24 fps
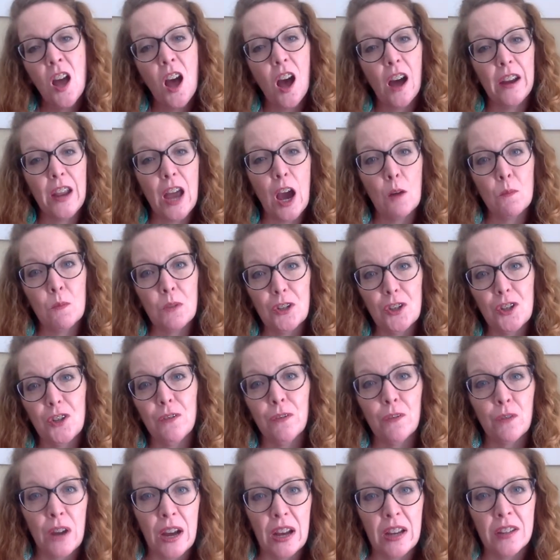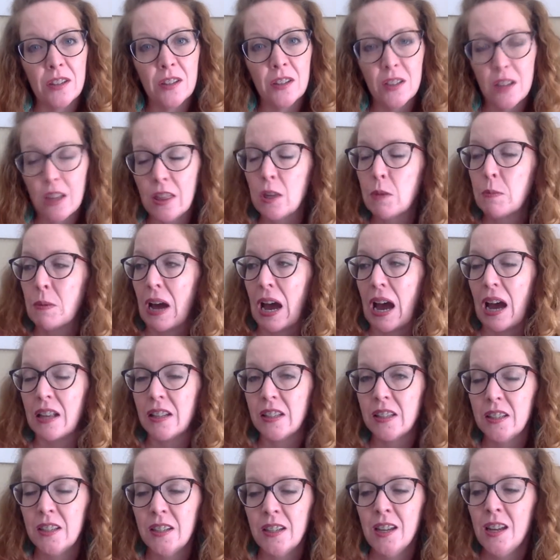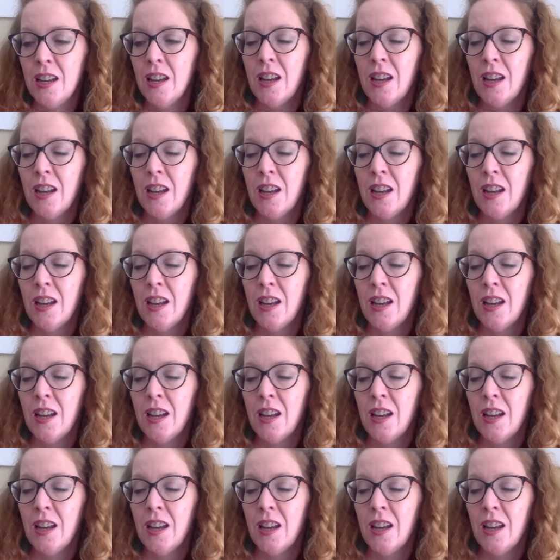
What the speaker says: on how much you've read in the past.